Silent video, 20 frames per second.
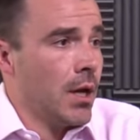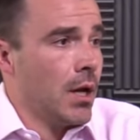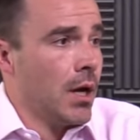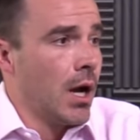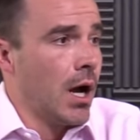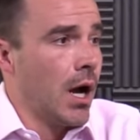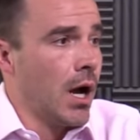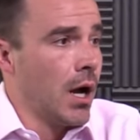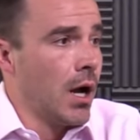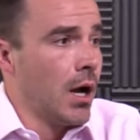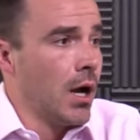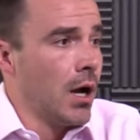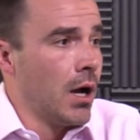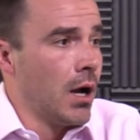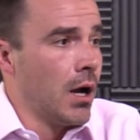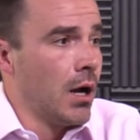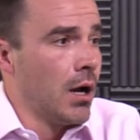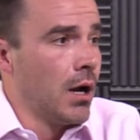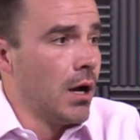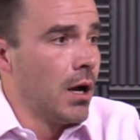
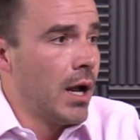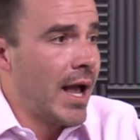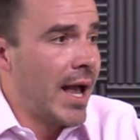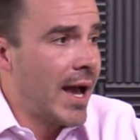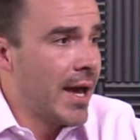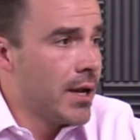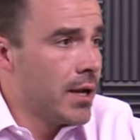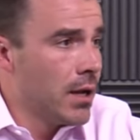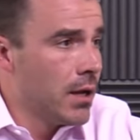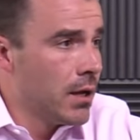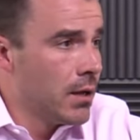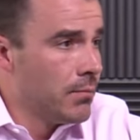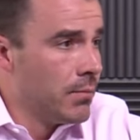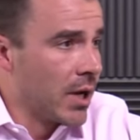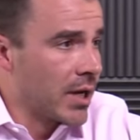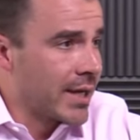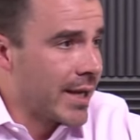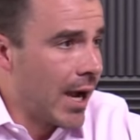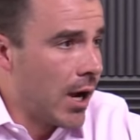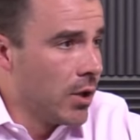Uh, at
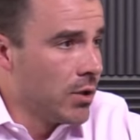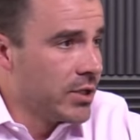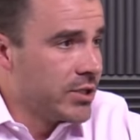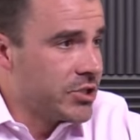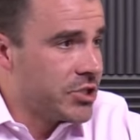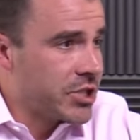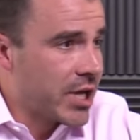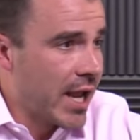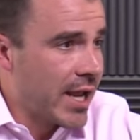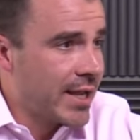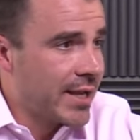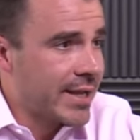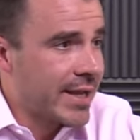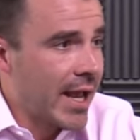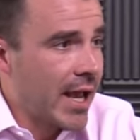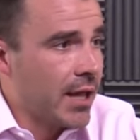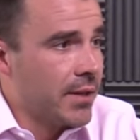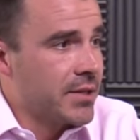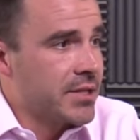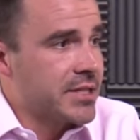Macau Lijay
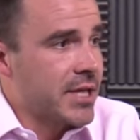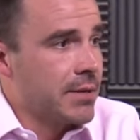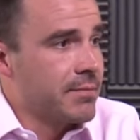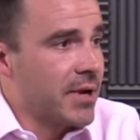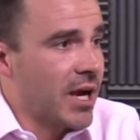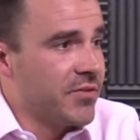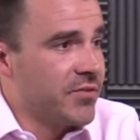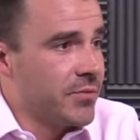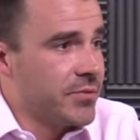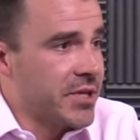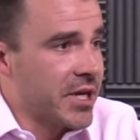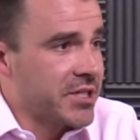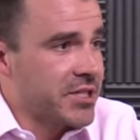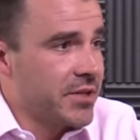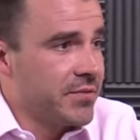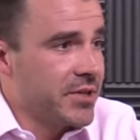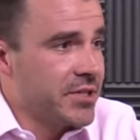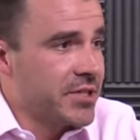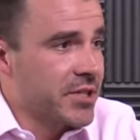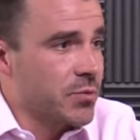again, the same guy from Chess
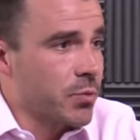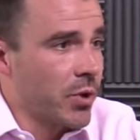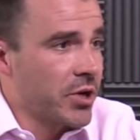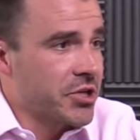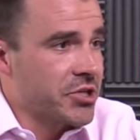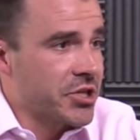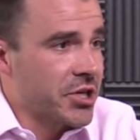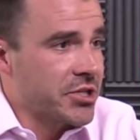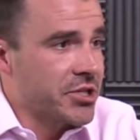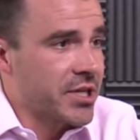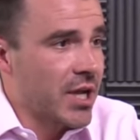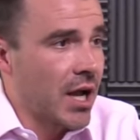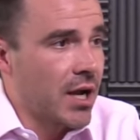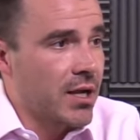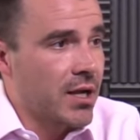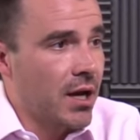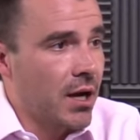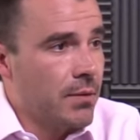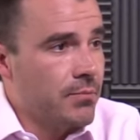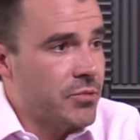TV says, What is
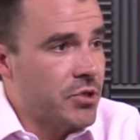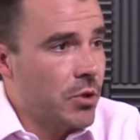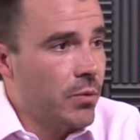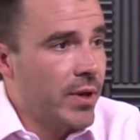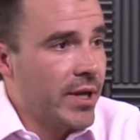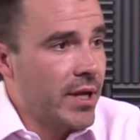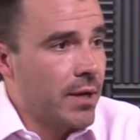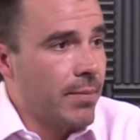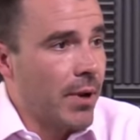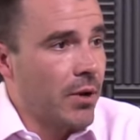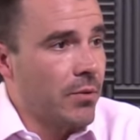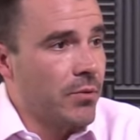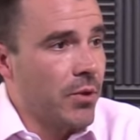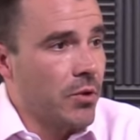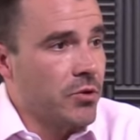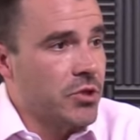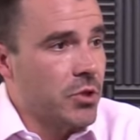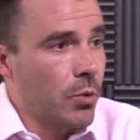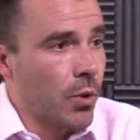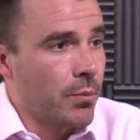chess.com doing about
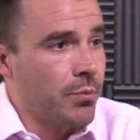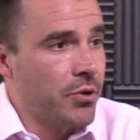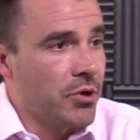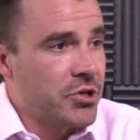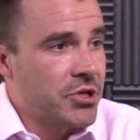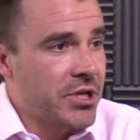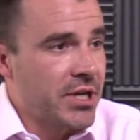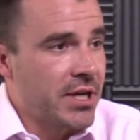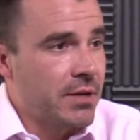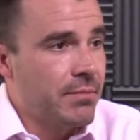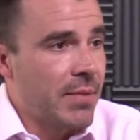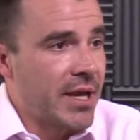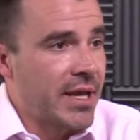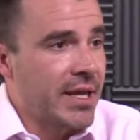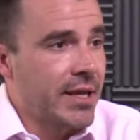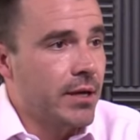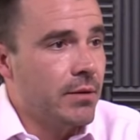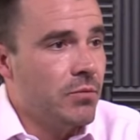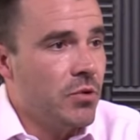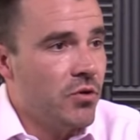those who are pushy and
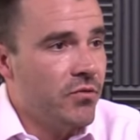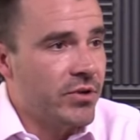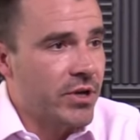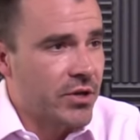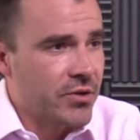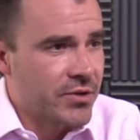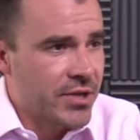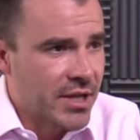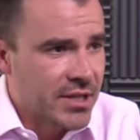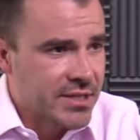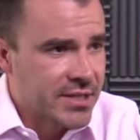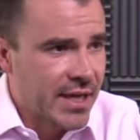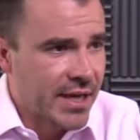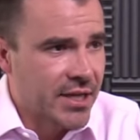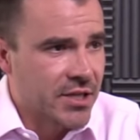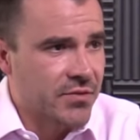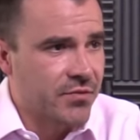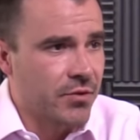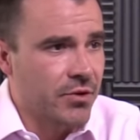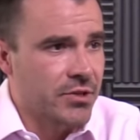making a move in under 10
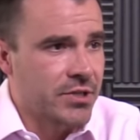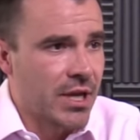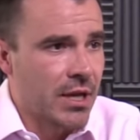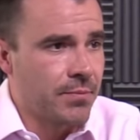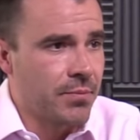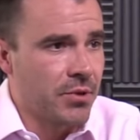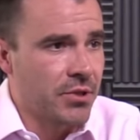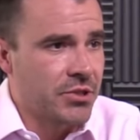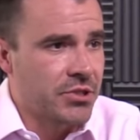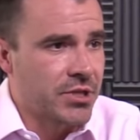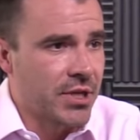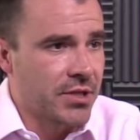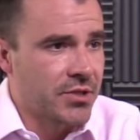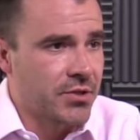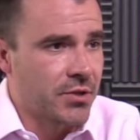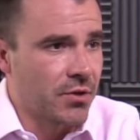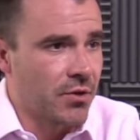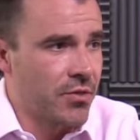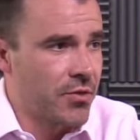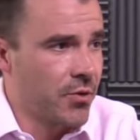seconds, for example, in chess
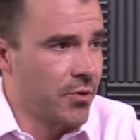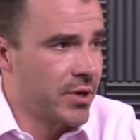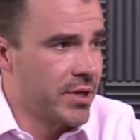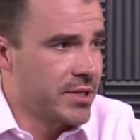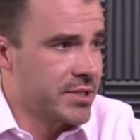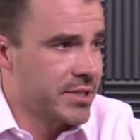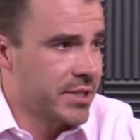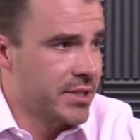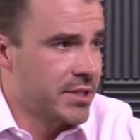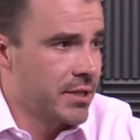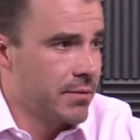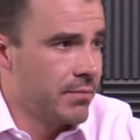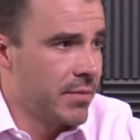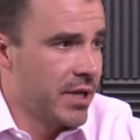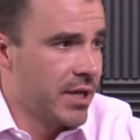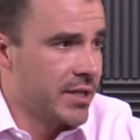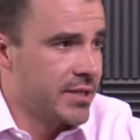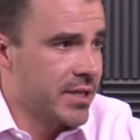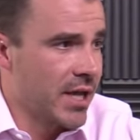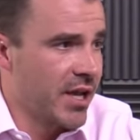that are 30 to 60
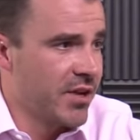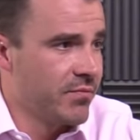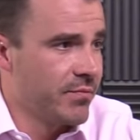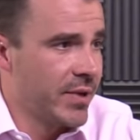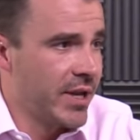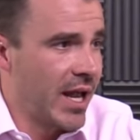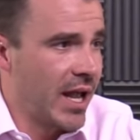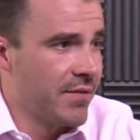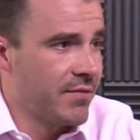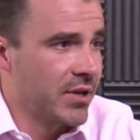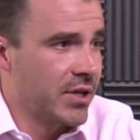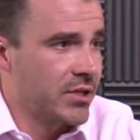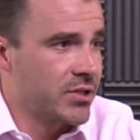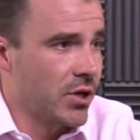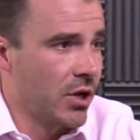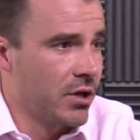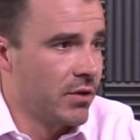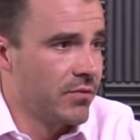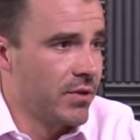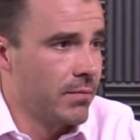minutes? I have been having a
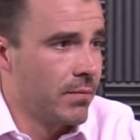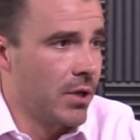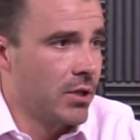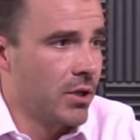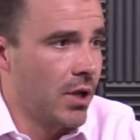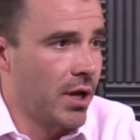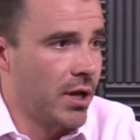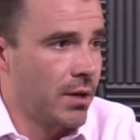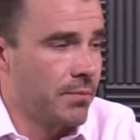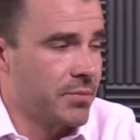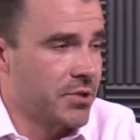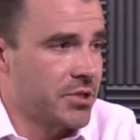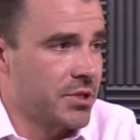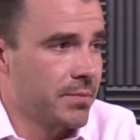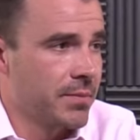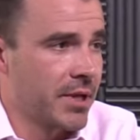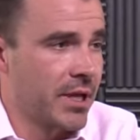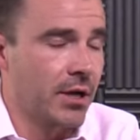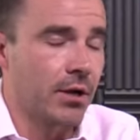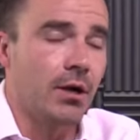ton of them online. I'm just a
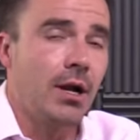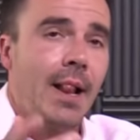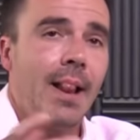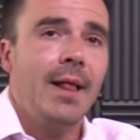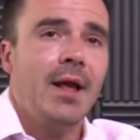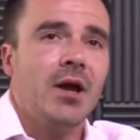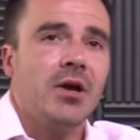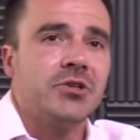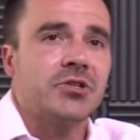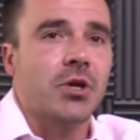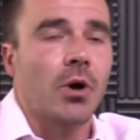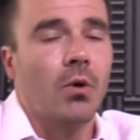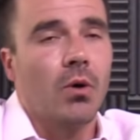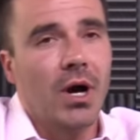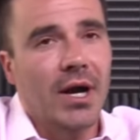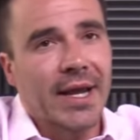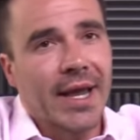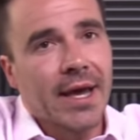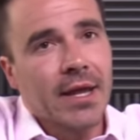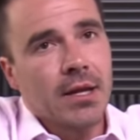beginner. So,
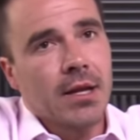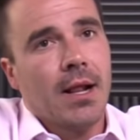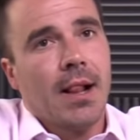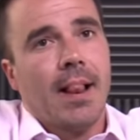again,